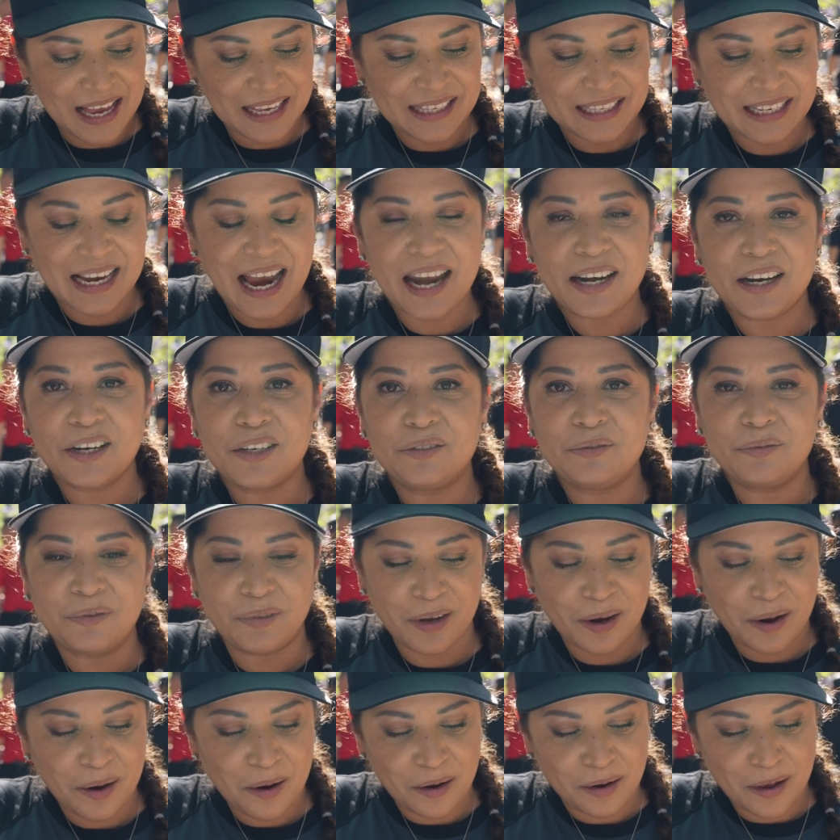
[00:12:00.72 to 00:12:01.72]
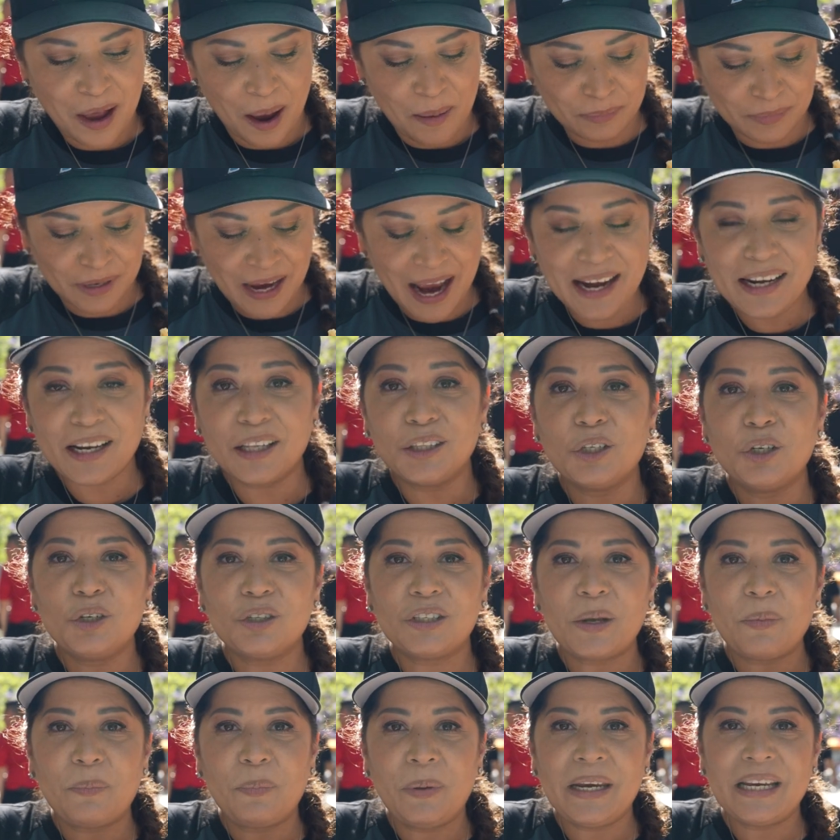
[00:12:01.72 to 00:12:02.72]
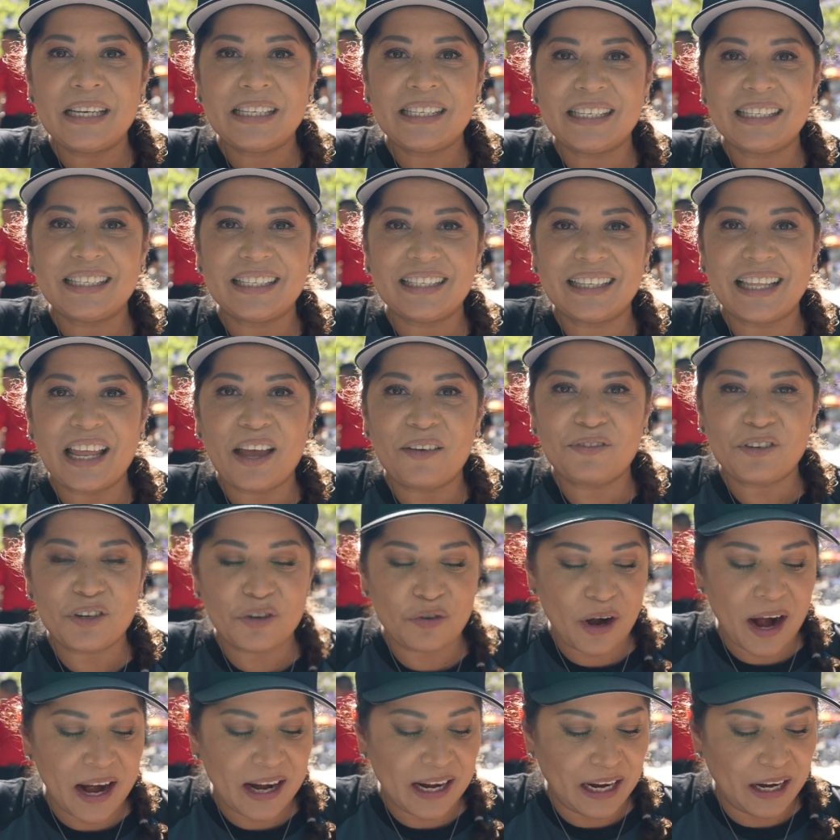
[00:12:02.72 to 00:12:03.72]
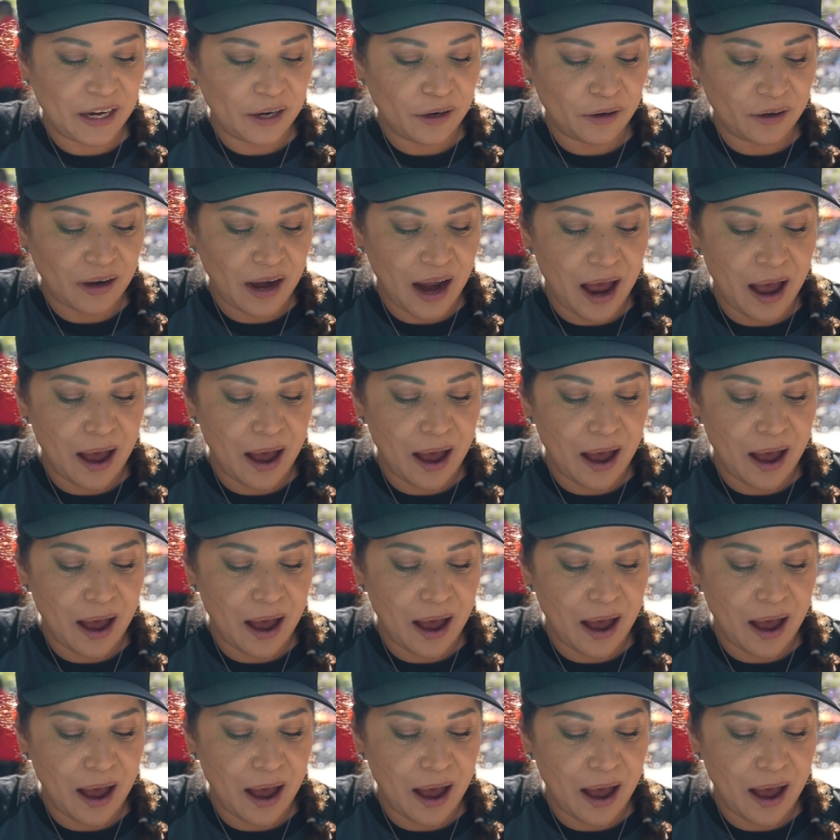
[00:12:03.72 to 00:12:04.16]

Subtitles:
It's kind of losing pieces left and right here.